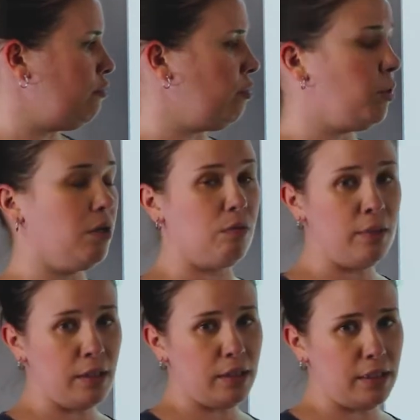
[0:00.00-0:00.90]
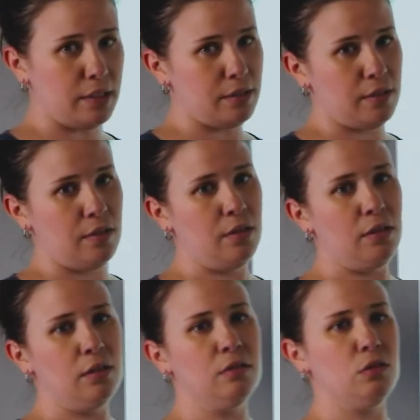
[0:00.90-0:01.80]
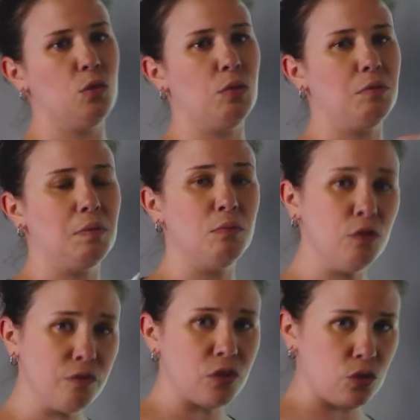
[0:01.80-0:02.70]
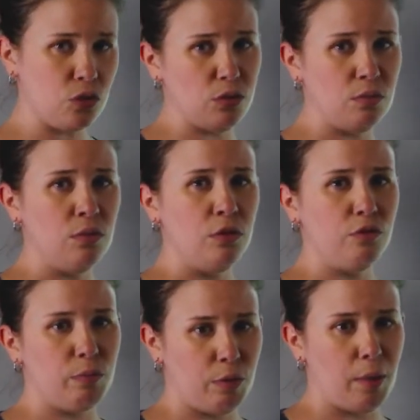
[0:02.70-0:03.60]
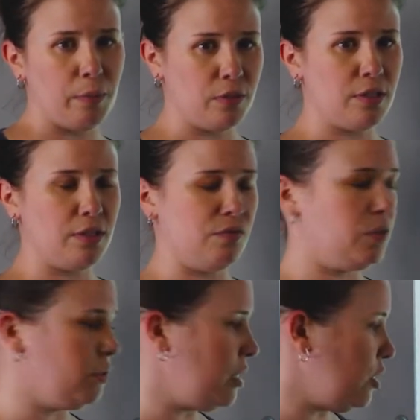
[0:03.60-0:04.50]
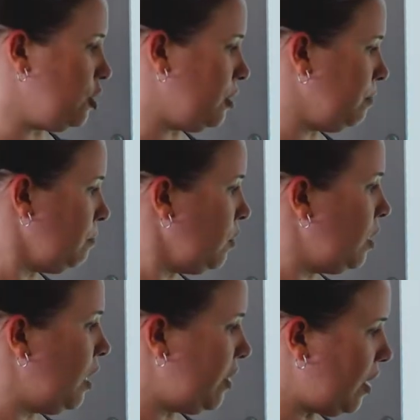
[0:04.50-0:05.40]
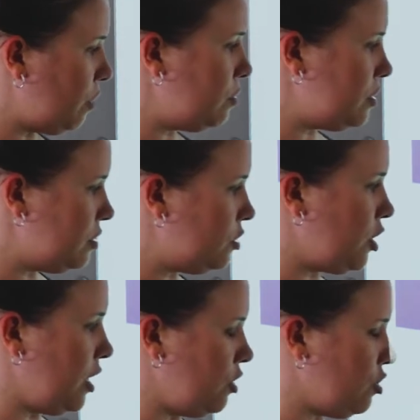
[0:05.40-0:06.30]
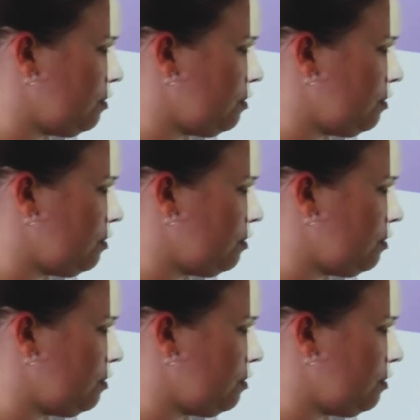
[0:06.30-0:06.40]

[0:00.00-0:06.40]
from where it really is to where we moved it to for proper scientific notation. And that was a change